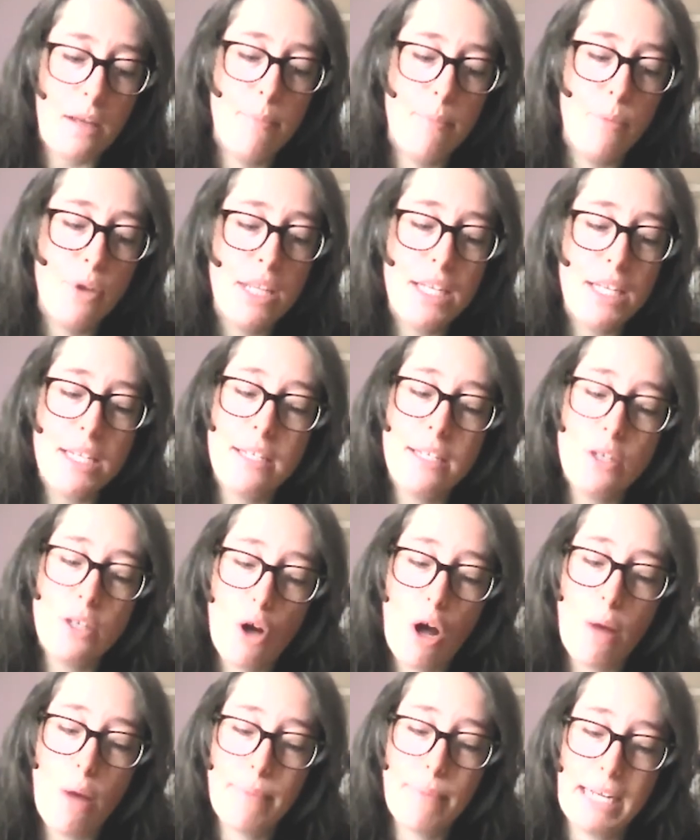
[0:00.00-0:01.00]
But this did
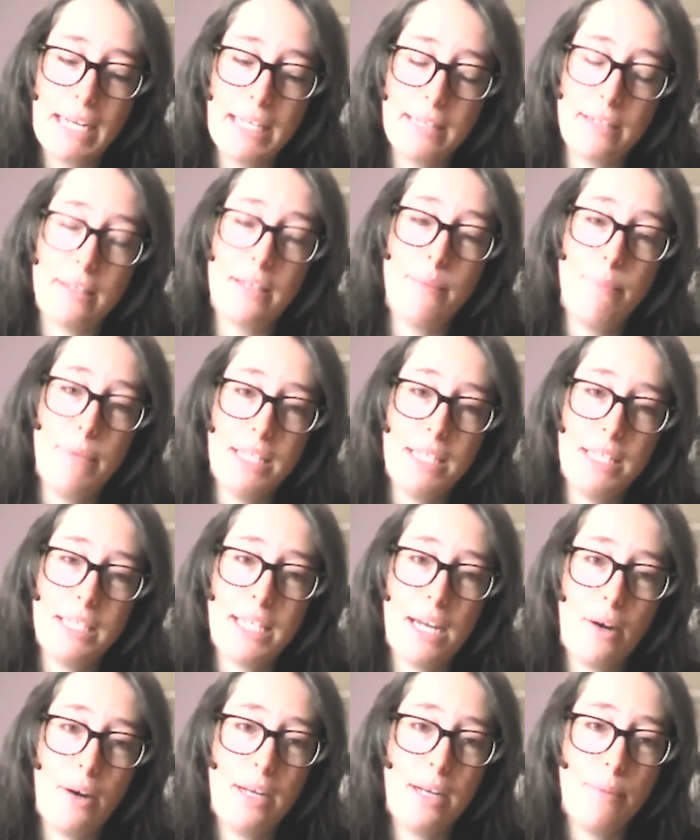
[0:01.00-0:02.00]
not mean that the
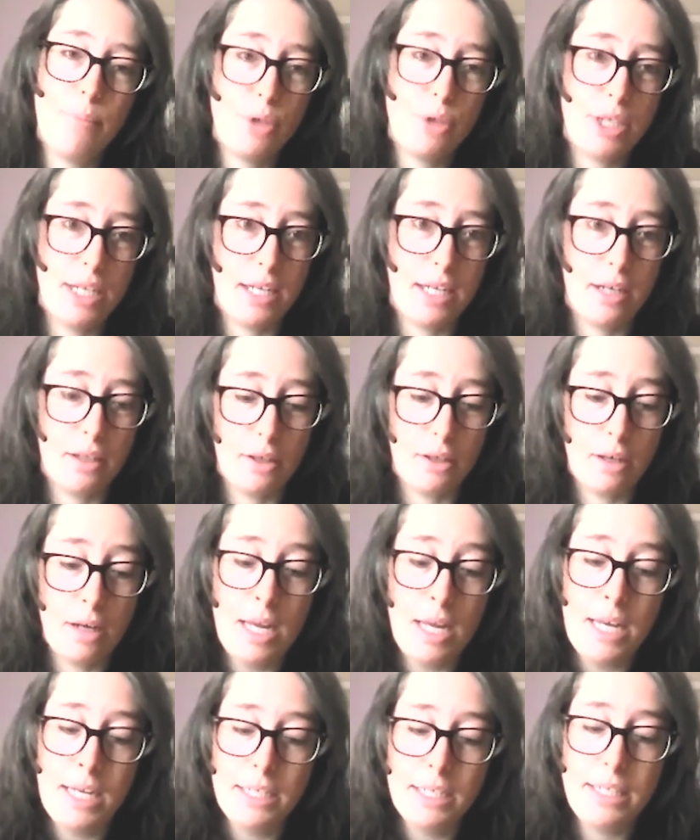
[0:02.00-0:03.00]
military in particular
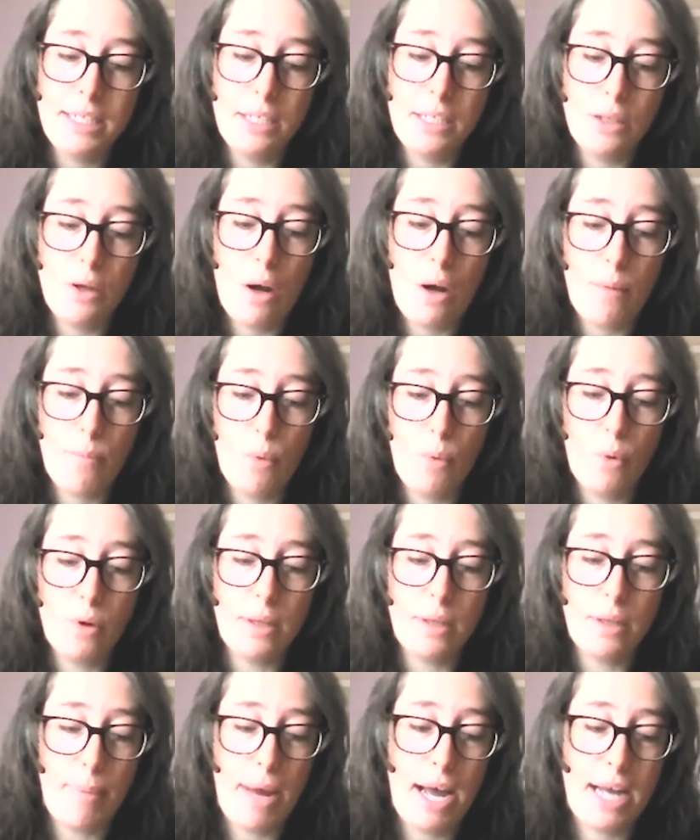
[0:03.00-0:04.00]
did not
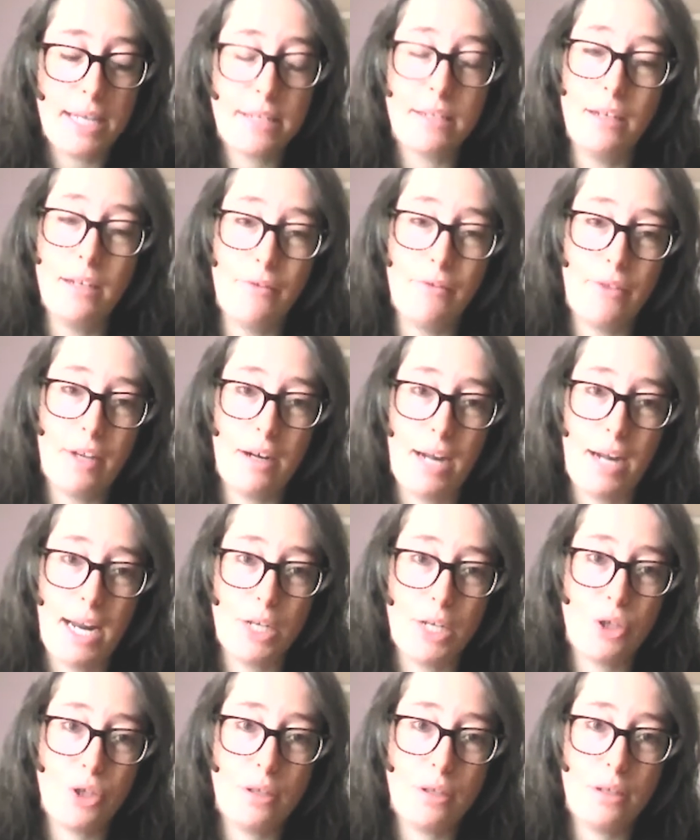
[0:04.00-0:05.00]
mourn the passing of their
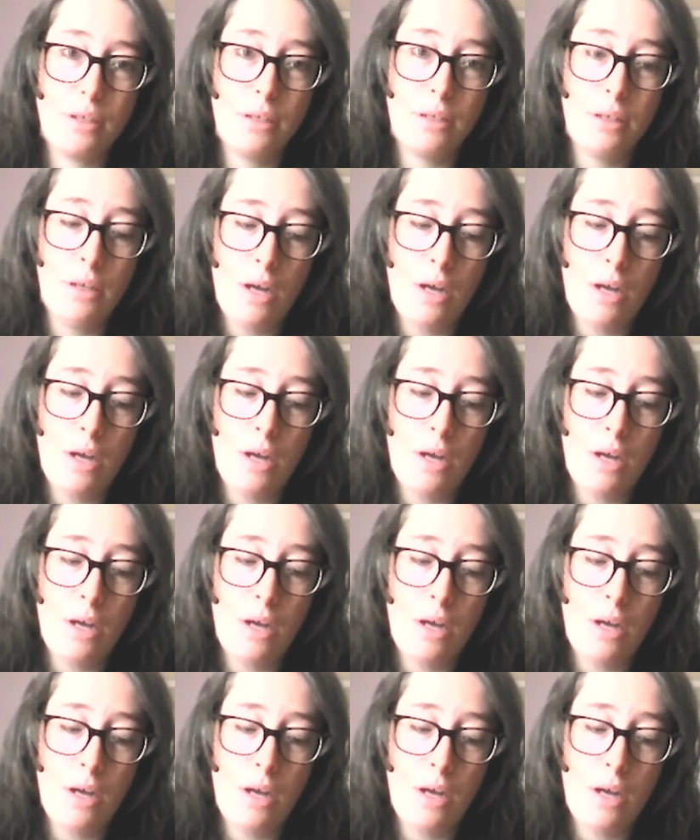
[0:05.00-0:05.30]
nation.